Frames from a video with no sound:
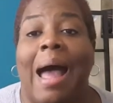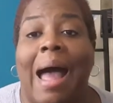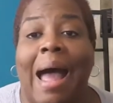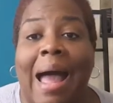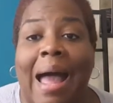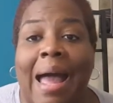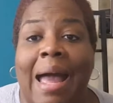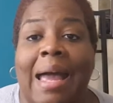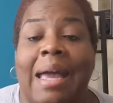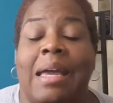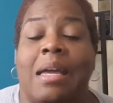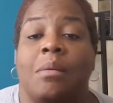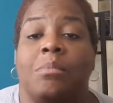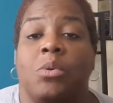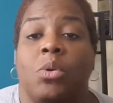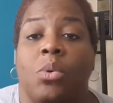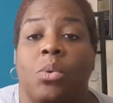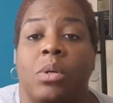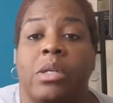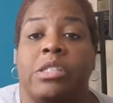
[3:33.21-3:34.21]
I
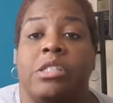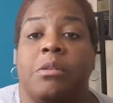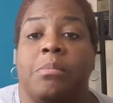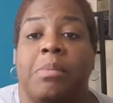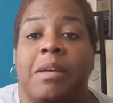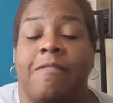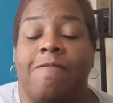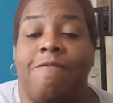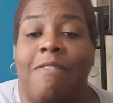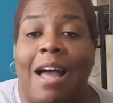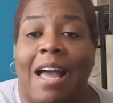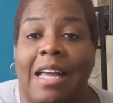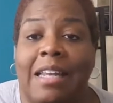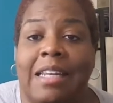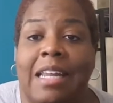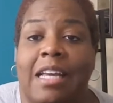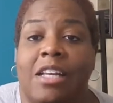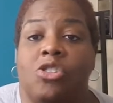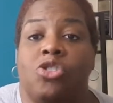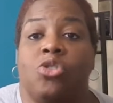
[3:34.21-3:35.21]
am going to be
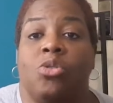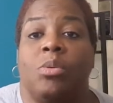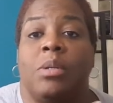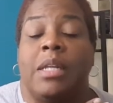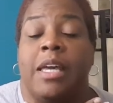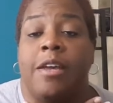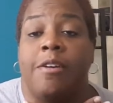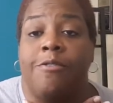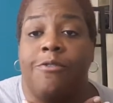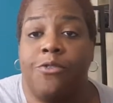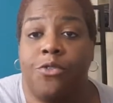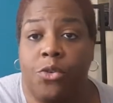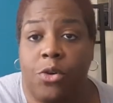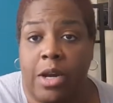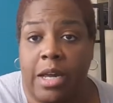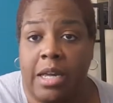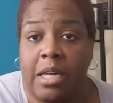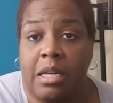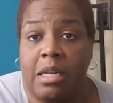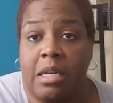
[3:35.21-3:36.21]
financially
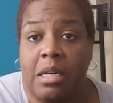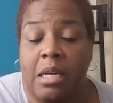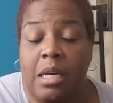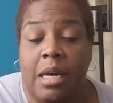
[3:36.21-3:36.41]
free.